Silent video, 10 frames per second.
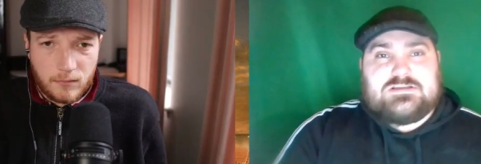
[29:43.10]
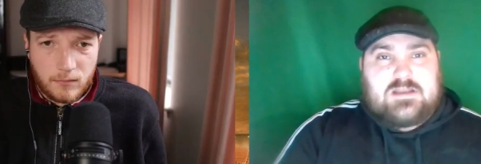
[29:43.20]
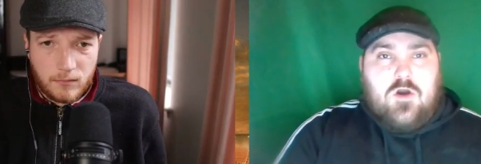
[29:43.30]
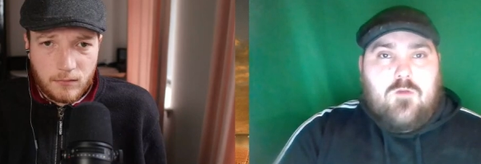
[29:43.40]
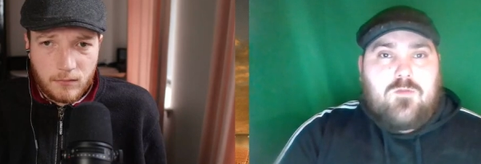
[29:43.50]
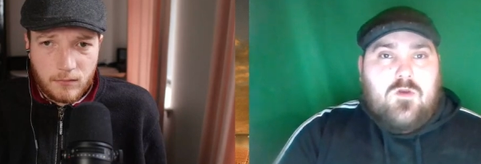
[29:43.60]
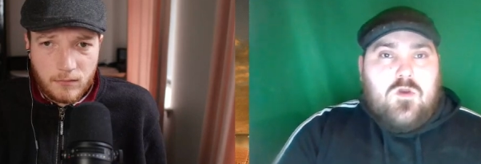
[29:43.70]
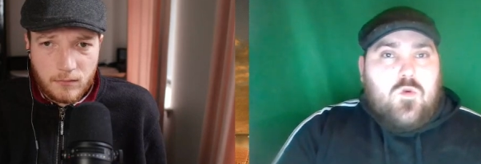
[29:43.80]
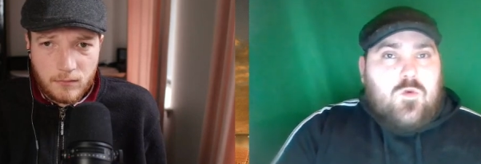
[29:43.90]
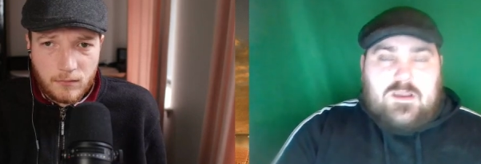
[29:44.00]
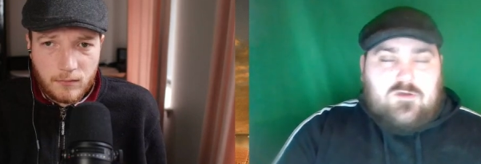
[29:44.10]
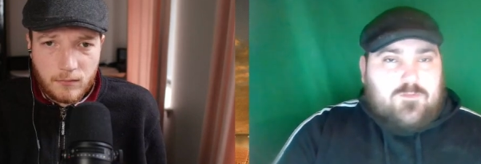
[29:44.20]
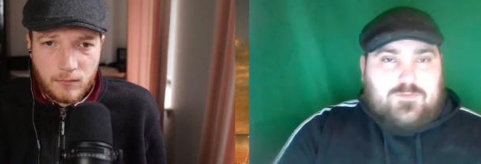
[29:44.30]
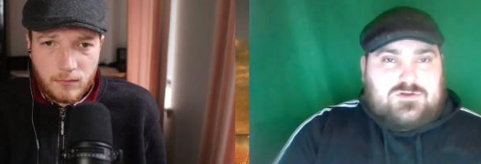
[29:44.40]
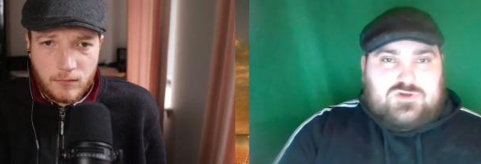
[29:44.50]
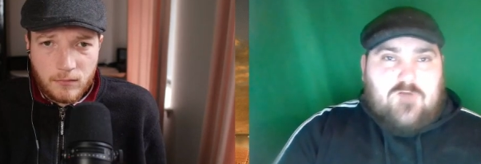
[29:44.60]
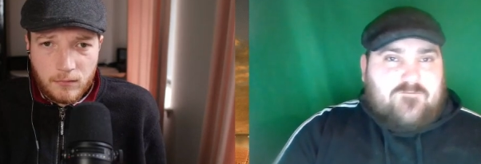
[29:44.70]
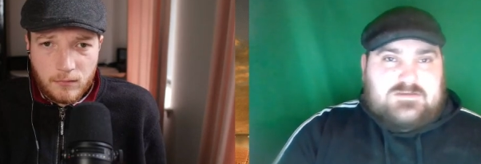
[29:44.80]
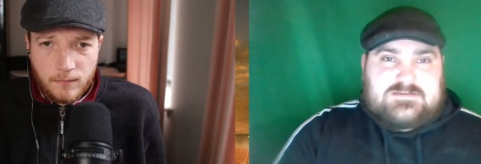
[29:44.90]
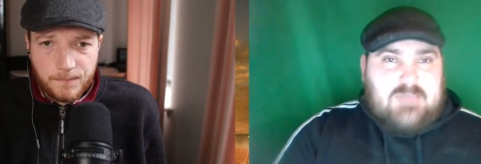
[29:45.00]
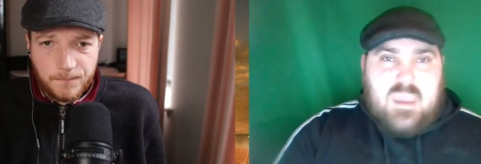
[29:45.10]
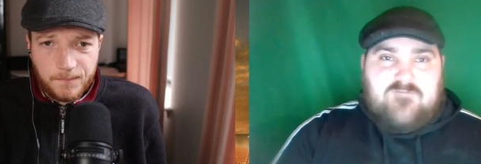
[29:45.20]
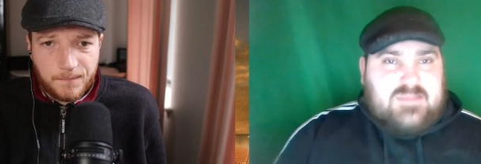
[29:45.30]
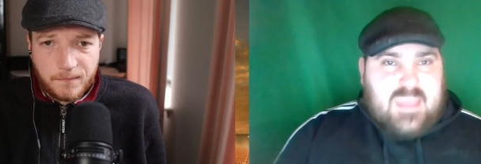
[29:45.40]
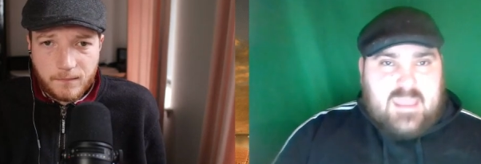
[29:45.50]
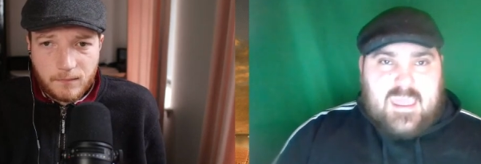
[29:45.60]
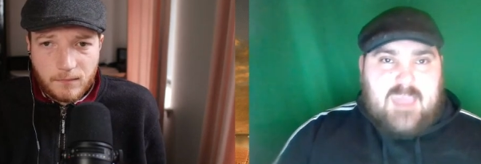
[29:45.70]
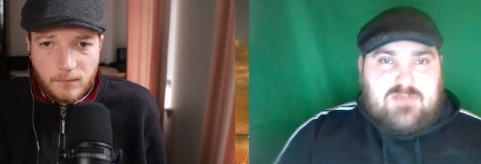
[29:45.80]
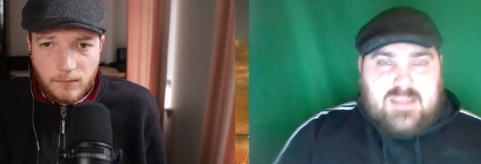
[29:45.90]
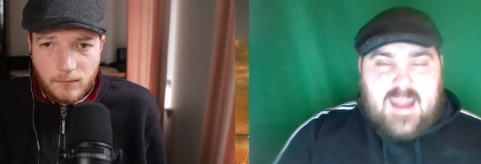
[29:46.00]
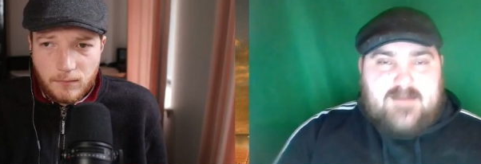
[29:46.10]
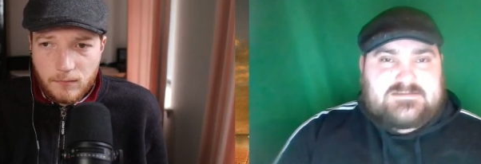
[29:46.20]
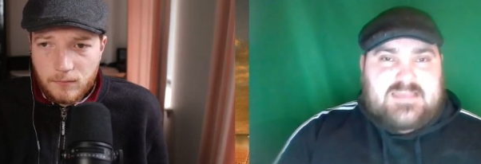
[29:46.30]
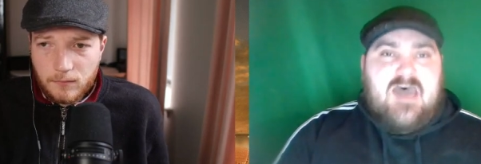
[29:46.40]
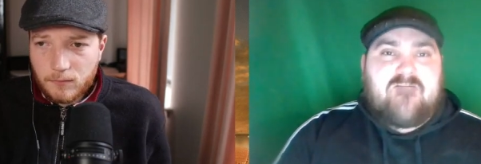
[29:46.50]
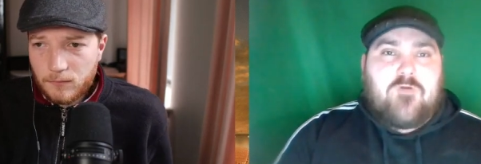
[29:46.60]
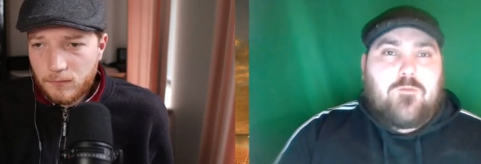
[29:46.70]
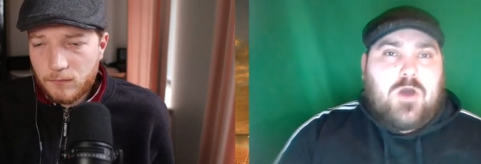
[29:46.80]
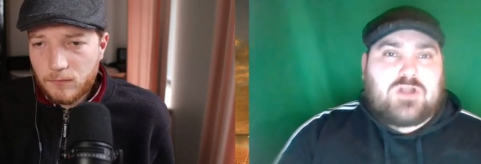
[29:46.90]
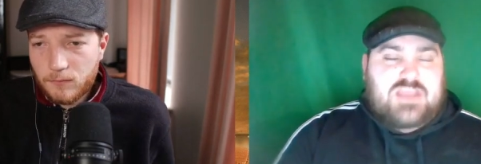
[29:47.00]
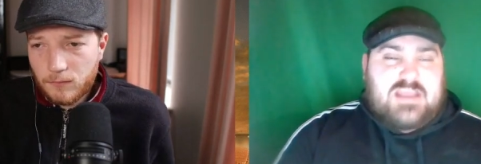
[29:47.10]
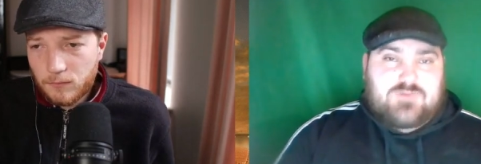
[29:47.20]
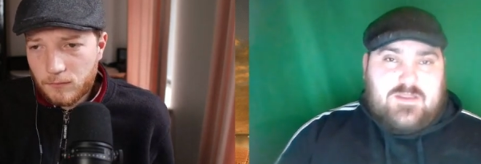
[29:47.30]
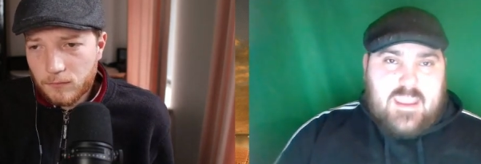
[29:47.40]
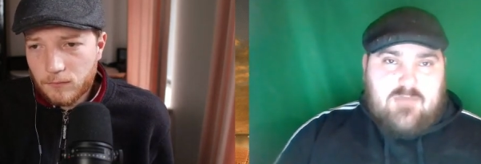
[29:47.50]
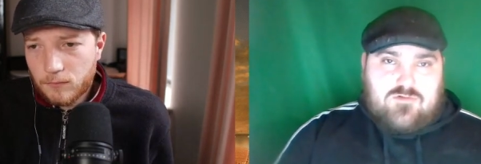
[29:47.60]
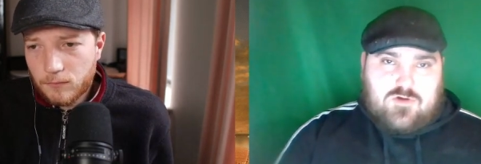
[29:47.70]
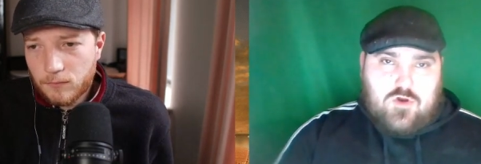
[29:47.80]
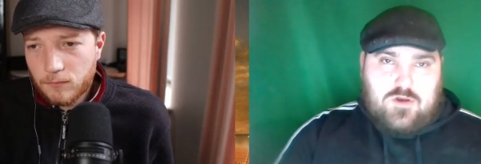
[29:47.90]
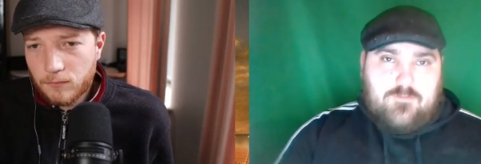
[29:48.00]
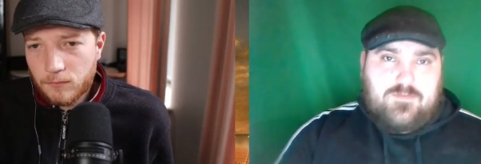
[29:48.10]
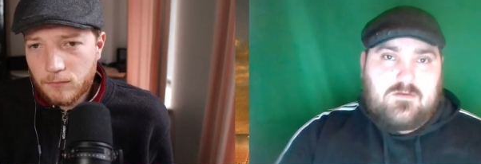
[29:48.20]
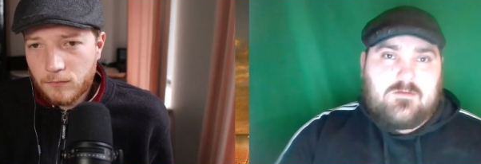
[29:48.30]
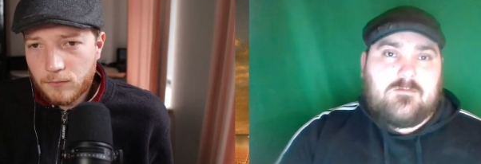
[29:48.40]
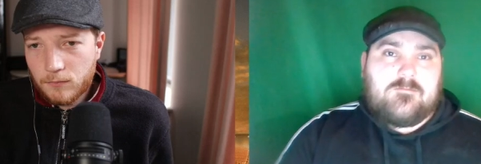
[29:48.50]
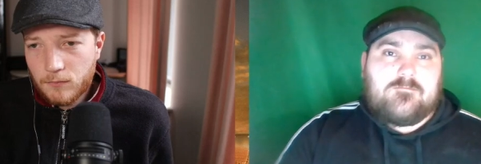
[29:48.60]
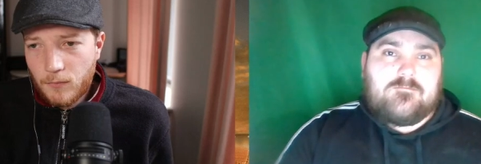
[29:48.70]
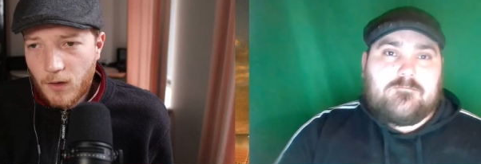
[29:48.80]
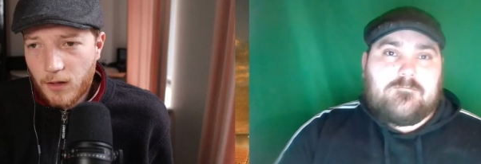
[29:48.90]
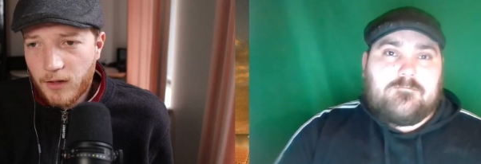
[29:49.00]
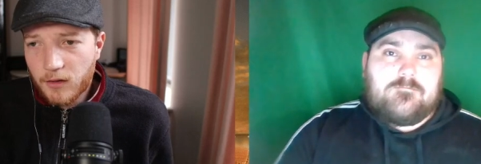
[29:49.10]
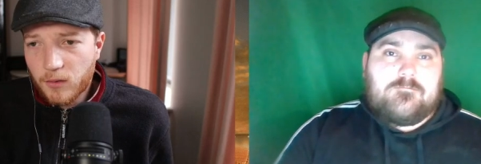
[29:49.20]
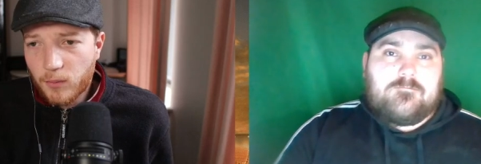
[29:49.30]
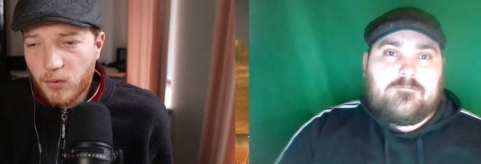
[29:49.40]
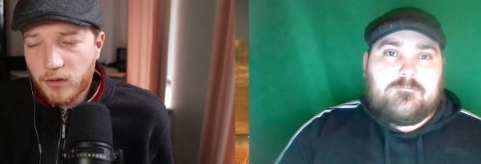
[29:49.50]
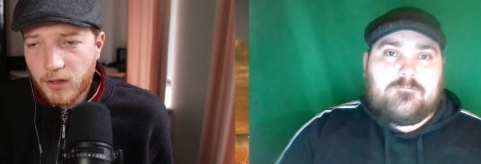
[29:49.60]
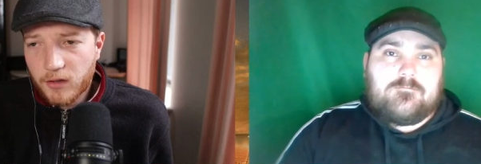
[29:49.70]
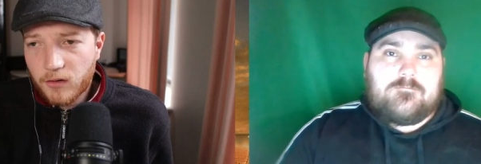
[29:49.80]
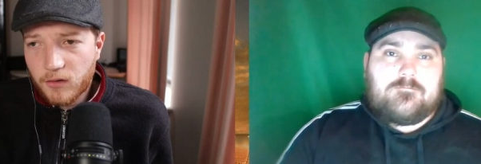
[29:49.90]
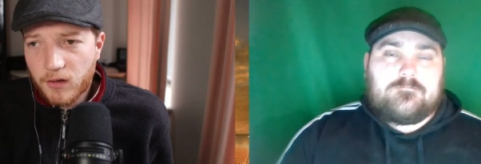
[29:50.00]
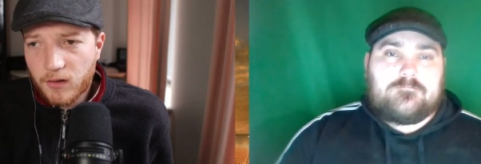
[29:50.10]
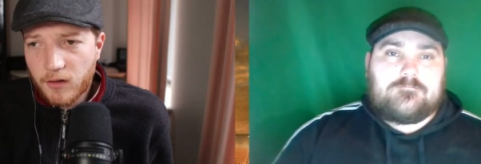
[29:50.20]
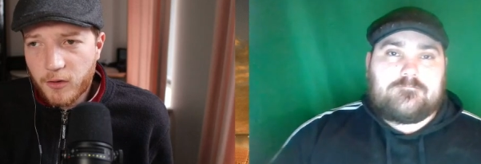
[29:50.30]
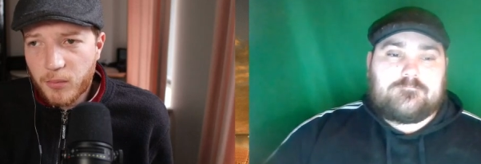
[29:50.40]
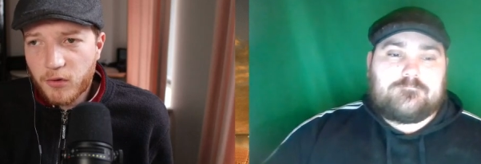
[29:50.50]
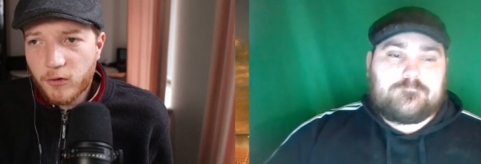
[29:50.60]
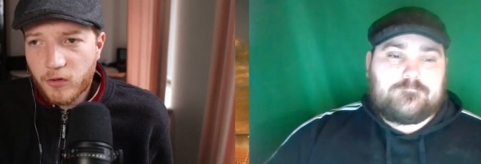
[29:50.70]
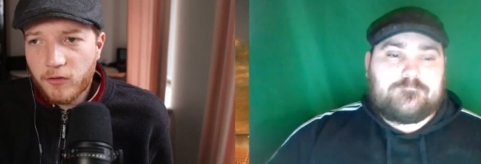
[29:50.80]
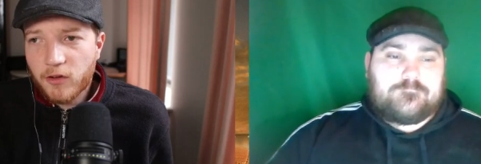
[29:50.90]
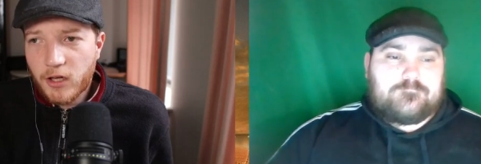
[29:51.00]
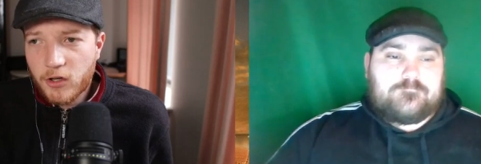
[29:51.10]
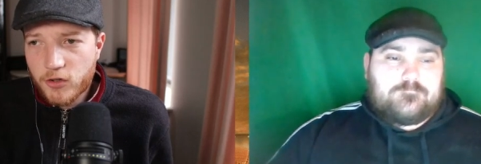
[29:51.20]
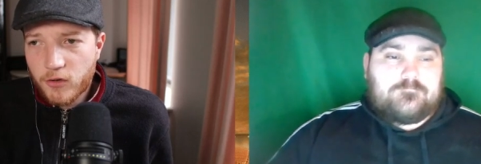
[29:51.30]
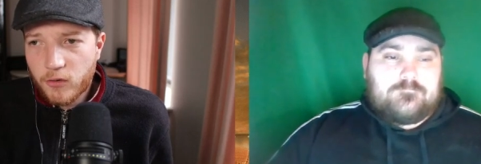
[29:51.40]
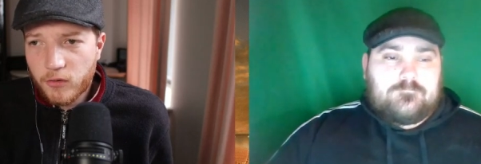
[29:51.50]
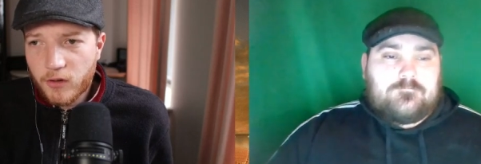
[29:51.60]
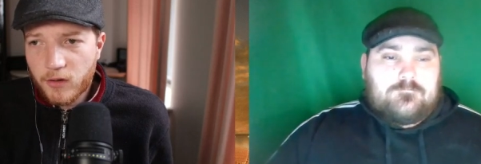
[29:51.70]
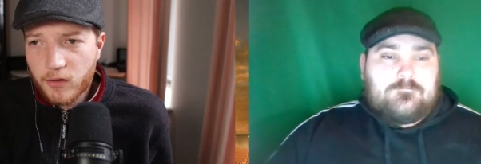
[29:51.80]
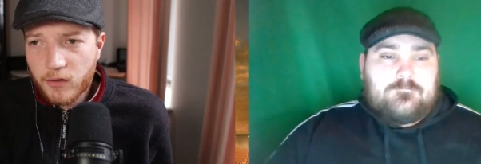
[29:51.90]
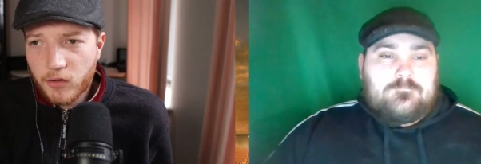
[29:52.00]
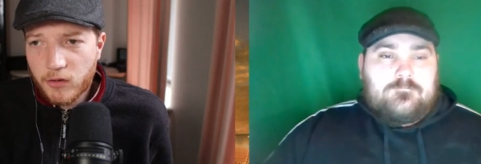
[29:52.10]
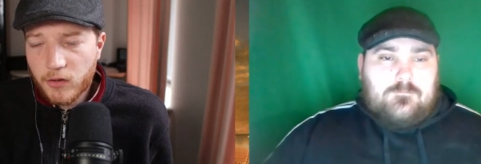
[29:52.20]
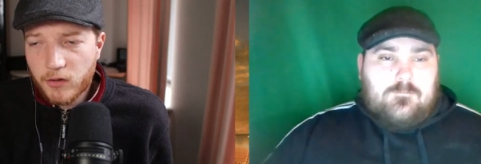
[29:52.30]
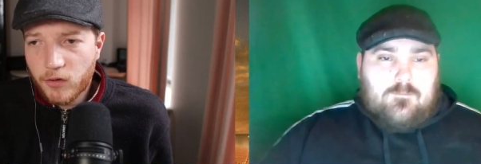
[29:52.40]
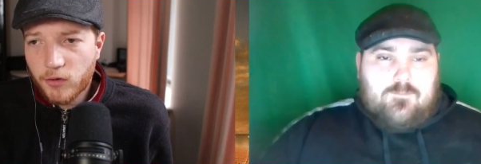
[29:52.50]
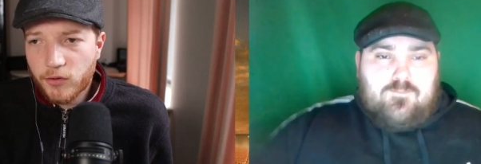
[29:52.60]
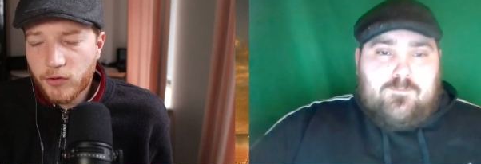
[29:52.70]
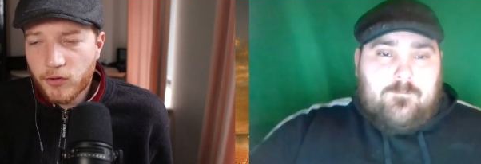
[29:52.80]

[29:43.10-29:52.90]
Speaker 1: this club win a couple of trophies every decade, regardless of how football changed when they were growing up.
Speaker 2: I think it's important, like you said, Dave, to put yourself in their shoes. The the the, the older